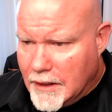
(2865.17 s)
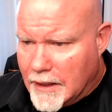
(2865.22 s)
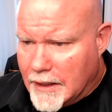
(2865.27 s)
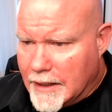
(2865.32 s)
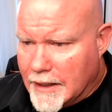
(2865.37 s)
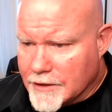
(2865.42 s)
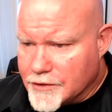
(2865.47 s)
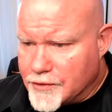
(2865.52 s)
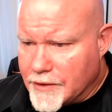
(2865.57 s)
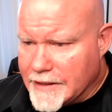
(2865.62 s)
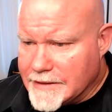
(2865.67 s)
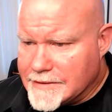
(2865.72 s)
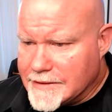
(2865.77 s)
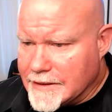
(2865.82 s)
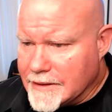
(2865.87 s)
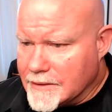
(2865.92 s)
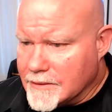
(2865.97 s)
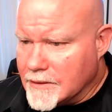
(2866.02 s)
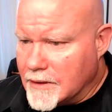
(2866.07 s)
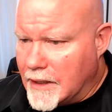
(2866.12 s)

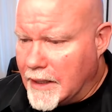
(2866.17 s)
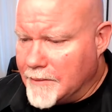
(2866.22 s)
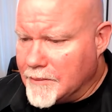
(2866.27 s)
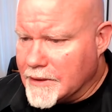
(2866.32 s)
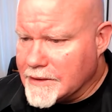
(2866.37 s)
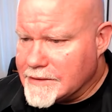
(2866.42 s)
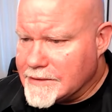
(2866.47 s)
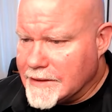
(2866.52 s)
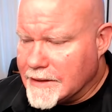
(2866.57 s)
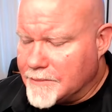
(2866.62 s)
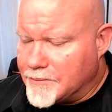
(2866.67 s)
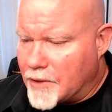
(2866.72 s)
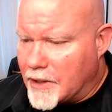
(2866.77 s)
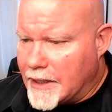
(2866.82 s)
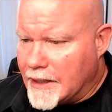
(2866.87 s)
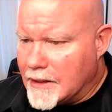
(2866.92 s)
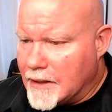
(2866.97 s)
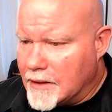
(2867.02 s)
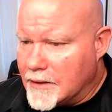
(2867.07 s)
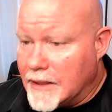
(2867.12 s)
Tracy, I'm listening,
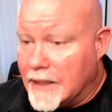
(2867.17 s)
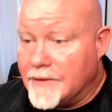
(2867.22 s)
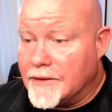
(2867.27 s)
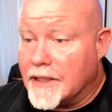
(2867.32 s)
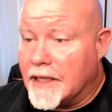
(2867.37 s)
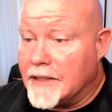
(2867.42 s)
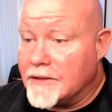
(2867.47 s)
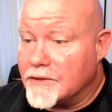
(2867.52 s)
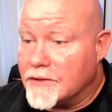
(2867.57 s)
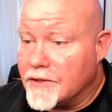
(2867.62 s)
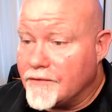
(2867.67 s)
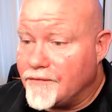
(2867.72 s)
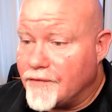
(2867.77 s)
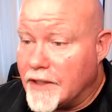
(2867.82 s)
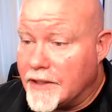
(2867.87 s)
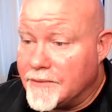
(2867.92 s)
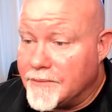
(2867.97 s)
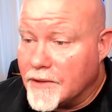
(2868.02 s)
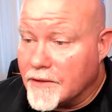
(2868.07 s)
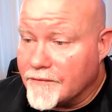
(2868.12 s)
Brian, and good
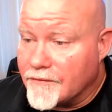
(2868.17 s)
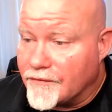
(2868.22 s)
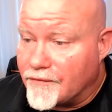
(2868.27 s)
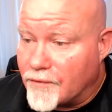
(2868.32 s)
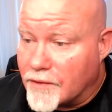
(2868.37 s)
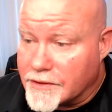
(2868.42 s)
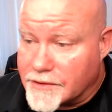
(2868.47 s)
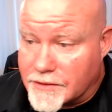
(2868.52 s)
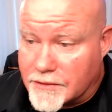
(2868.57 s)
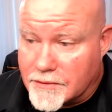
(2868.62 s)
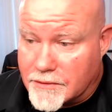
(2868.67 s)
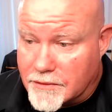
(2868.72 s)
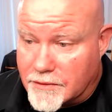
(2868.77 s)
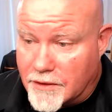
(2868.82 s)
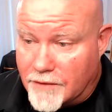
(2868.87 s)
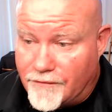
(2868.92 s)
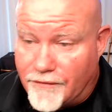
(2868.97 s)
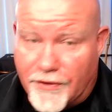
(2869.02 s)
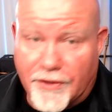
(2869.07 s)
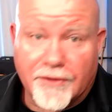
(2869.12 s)
in the middle of the forest.
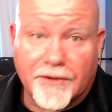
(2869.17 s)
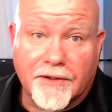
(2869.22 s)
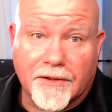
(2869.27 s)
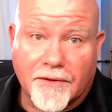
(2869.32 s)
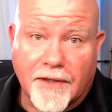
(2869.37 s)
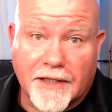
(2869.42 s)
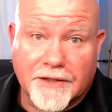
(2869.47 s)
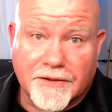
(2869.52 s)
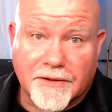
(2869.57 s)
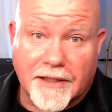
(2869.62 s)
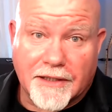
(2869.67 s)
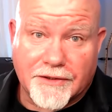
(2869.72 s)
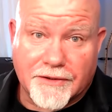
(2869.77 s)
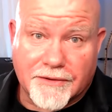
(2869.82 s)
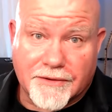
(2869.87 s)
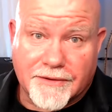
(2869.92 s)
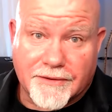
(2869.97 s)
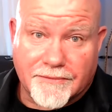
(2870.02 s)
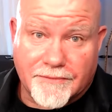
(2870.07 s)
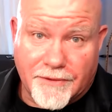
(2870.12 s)
Good for you.
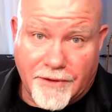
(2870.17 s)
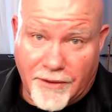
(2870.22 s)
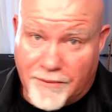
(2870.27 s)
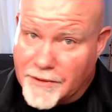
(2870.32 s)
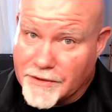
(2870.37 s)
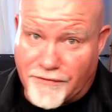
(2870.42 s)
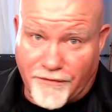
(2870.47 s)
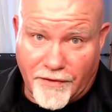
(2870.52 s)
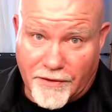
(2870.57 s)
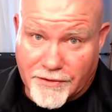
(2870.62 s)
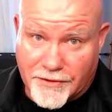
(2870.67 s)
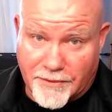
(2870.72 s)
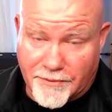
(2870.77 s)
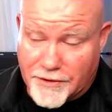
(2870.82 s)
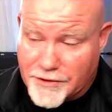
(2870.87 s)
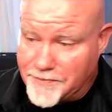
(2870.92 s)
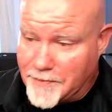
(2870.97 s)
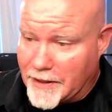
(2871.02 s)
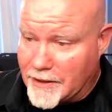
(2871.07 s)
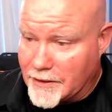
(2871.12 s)
Congratulations. You must feel so
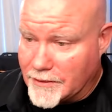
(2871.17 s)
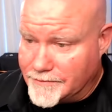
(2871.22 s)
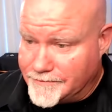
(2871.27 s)
much better.